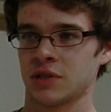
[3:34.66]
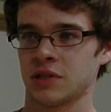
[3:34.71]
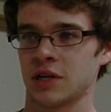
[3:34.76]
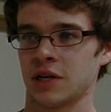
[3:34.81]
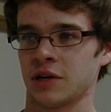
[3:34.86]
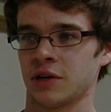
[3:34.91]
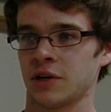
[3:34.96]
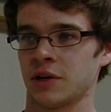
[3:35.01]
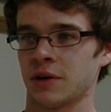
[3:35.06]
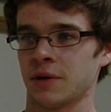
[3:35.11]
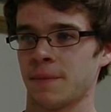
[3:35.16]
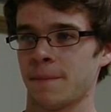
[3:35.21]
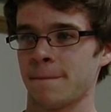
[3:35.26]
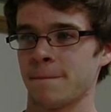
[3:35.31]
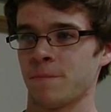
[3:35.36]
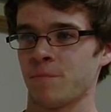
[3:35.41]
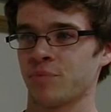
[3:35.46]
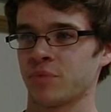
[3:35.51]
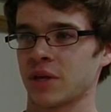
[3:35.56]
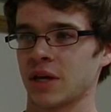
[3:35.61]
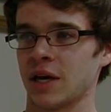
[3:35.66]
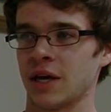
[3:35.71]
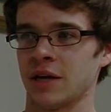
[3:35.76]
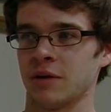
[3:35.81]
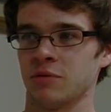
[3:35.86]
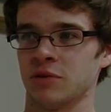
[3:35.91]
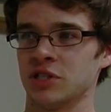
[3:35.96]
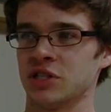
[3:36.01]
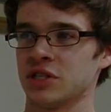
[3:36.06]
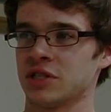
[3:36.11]
Center,
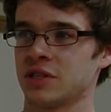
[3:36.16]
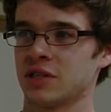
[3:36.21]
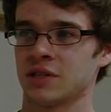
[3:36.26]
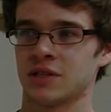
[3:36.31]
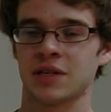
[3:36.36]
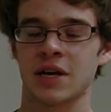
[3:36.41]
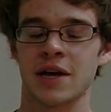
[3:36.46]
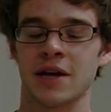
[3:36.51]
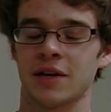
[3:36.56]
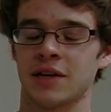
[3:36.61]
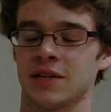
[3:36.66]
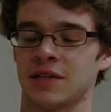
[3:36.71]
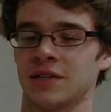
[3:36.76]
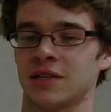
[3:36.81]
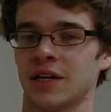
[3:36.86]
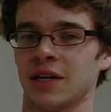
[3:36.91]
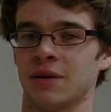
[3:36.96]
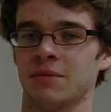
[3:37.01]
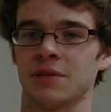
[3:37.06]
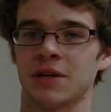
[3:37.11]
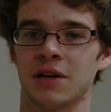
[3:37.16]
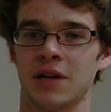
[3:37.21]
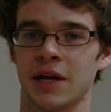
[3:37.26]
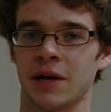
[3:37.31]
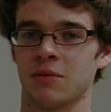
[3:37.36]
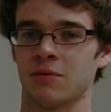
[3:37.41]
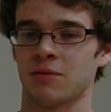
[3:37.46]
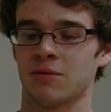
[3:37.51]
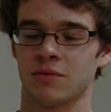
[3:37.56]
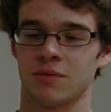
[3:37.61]
and we just decided to stay up till
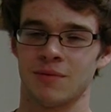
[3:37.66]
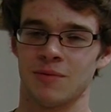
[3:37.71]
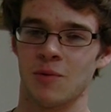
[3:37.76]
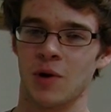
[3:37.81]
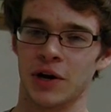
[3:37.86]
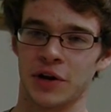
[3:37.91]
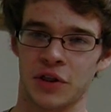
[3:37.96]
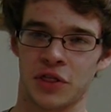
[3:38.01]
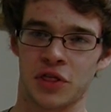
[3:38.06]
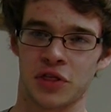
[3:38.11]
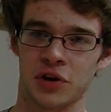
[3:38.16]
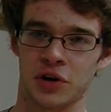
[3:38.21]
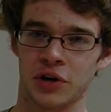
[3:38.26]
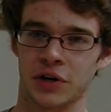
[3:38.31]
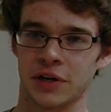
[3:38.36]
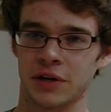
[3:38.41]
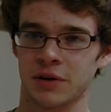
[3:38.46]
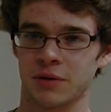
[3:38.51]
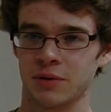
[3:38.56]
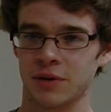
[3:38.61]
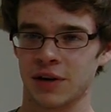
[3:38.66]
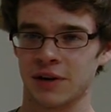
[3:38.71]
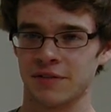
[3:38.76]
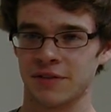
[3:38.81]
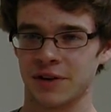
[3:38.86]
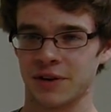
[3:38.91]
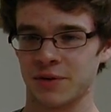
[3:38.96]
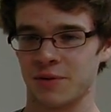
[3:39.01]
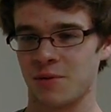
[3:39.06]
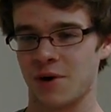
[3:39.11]
1:30 or
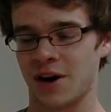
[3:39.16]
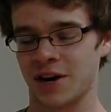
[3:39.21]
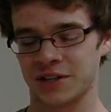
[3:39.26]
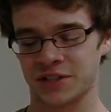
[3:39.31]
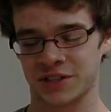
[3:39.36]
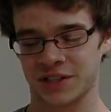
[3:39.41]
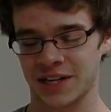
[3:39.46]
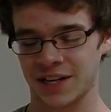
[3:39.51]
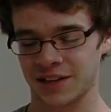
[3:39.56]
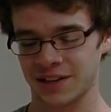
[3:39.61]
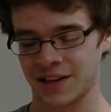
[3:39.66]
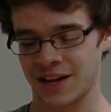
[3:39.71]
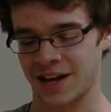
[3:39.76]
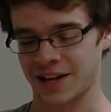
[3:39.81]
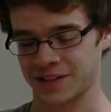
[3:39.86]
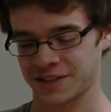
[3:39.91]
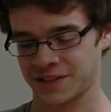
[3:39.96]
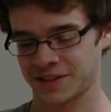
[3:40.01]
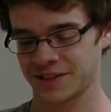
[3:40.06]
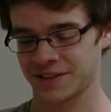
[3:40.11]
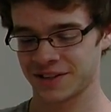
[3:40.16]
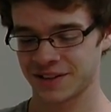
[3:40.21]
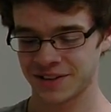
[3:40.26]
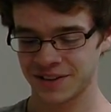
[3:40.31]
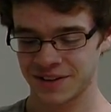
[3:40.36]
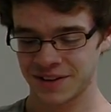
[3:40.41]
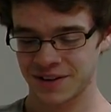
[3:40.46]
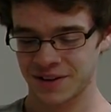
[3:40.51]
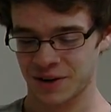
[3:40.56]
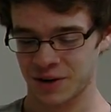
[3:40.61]
whatever to watch that last,
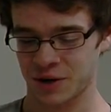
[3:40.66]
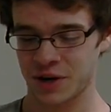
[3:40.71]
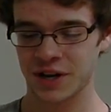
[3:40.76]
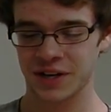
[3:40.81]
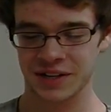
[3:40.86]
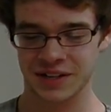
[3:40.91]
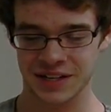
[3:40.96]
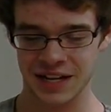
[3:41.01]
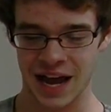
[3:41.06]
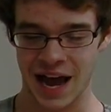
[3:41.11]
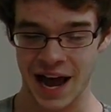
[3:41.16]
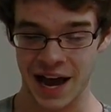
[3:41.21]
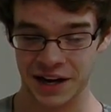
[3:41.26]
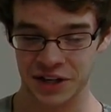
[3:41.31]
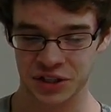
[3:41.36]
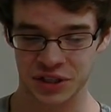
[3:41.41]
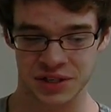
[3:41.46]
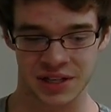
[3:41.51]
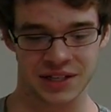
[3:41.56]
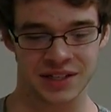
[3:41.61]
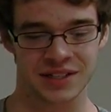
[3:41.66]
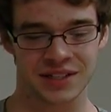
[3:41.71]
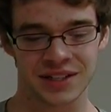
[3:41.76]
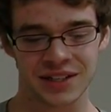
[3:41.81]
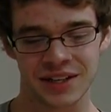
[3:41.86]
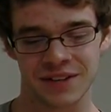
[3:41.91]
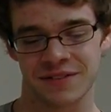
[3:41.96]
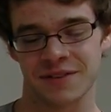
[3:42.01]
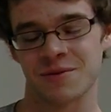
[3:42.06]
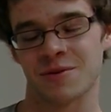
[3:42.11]
or to actually
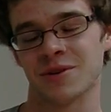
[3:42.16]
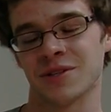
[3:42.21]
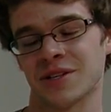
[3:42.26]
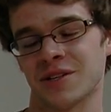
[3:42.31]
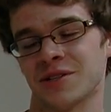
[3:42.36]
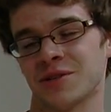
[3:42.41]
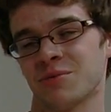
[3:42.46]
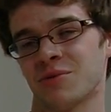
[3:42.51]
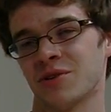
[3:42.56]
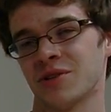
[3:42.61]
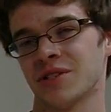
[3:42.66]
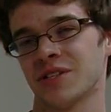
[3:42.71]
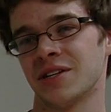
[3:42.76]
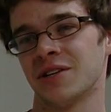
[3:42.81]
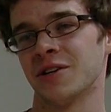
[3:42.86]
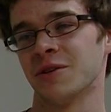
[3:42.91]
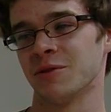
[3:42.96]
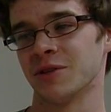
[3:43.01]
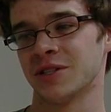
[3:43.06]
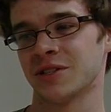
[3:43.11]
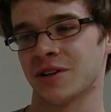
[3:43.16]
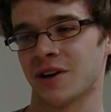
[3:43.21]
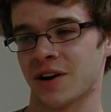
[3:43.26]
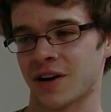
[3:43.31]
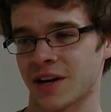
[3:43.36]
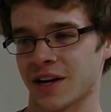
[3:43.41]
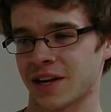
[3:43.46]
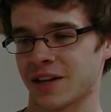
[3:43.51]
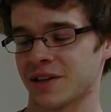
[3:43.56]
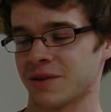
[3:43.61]
see if it was on Sports Center, and we saw
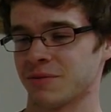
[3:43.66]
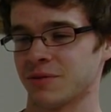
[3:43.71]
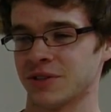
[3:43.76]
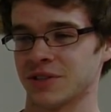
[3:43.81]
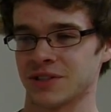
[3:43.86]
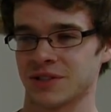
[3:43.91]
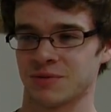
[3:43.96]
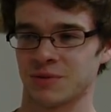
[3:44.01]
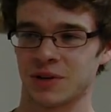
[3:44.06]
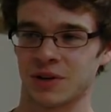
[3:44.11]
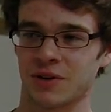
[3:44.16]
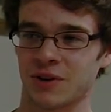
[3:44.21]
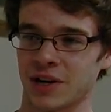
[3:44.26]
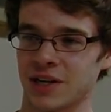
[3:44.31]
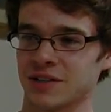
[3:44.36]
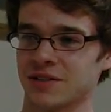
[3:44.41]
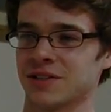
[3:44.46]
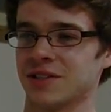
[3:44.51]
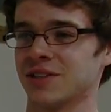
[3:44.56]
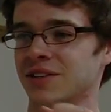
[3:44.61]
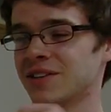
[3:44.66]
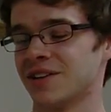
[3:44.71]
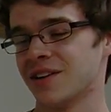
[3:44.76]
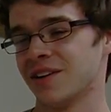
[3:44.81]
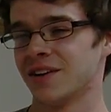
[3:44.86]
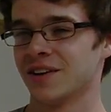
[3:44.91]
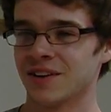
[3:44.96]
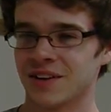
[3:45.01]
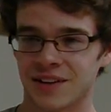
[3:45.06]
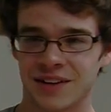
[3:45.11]
it, and then we just went crazy.
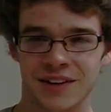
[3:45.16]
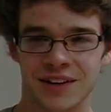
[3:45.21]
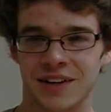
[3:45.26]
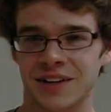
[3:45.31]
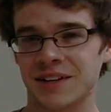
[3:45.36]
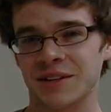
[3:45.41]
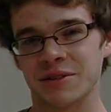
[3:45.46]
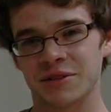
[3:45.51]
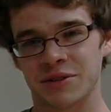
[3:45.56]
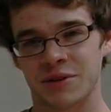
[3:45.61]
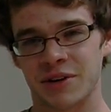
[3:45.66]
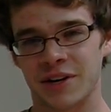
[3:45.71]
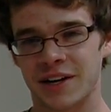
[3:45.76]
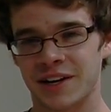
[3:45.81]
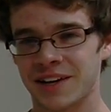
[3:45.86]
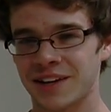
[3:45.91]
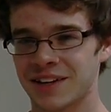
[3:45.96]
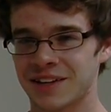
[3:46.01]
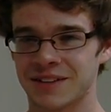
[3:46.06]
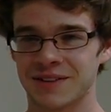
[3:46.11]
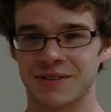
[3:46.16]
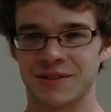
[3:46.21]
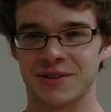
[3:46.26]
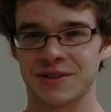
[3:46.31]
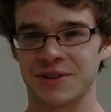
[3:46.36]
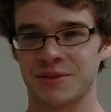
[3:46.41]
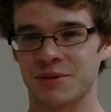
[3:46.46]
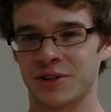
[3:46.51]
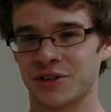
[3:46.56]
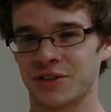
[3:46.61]
It was great. It was
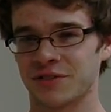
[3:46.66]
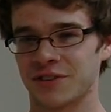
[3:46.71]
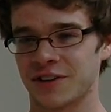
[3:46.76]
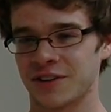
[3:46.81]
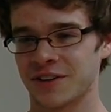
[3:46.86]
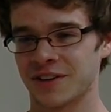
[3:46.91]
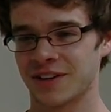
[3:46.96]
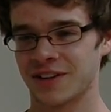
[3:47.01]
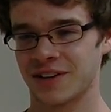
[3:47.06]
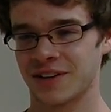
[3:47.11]
so much fun.